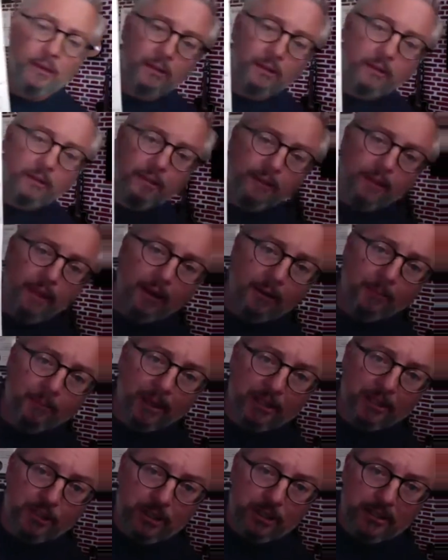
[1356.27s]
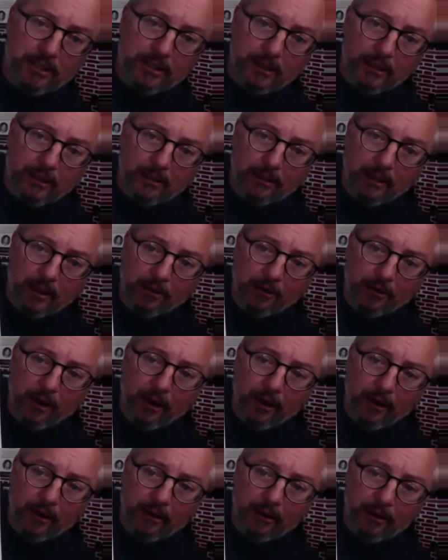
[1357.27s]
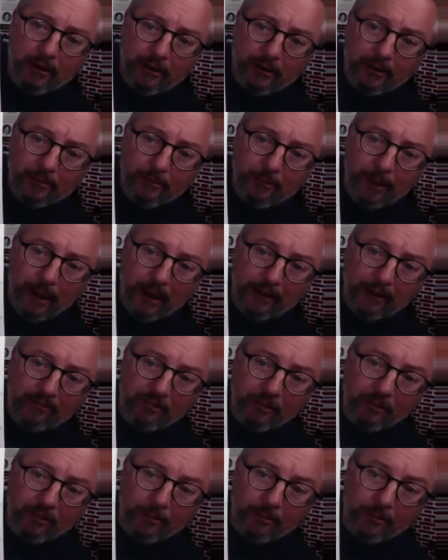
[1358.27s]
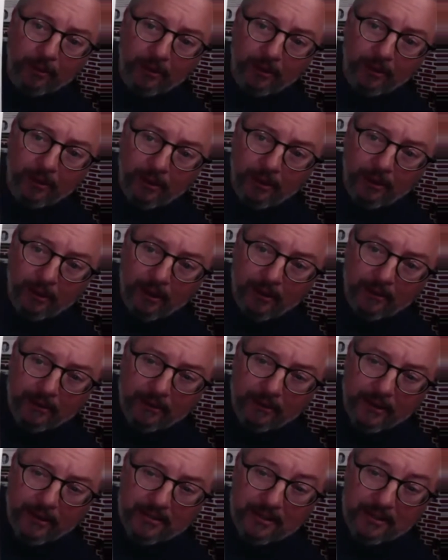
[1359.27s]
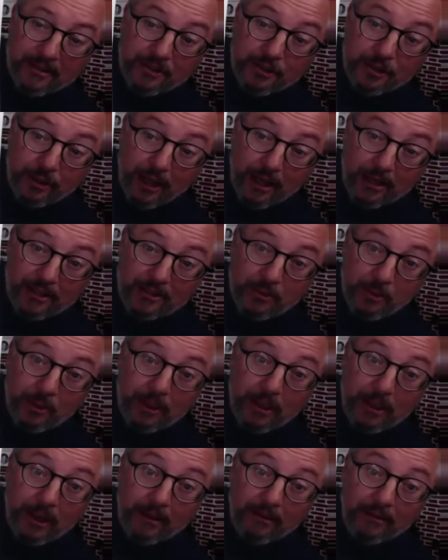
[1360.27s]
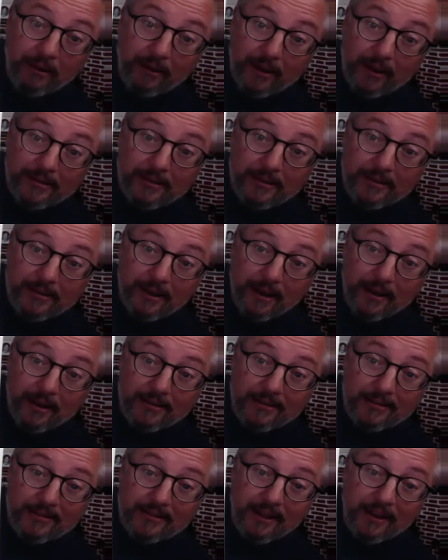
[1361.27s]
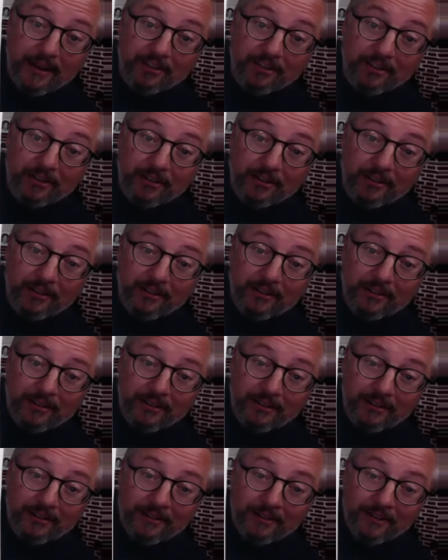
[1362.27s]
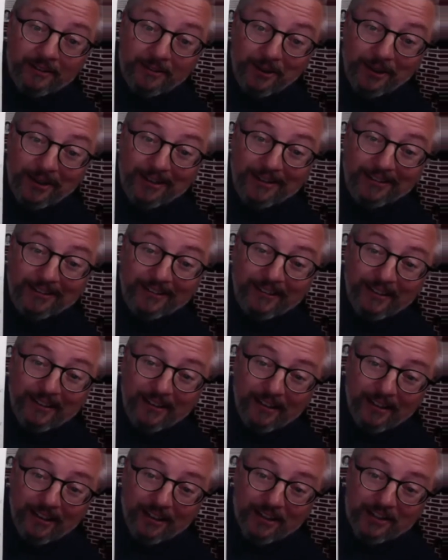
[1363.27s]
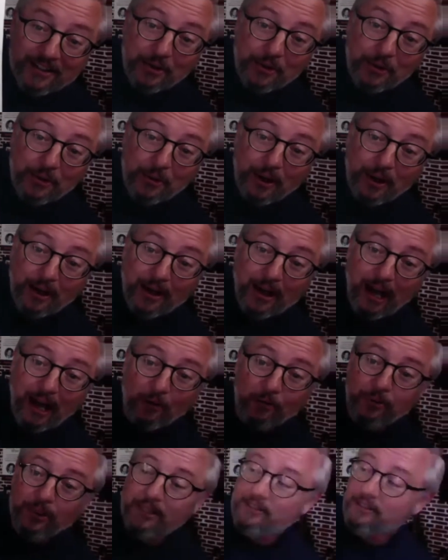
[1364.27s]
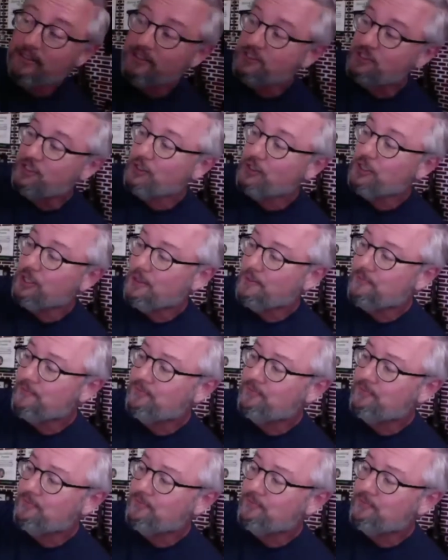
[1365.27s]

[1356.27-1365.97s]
Look at that on my GTE letterhead back from, I think that says July 28th, 1997, right? So uh, I'll read this to you.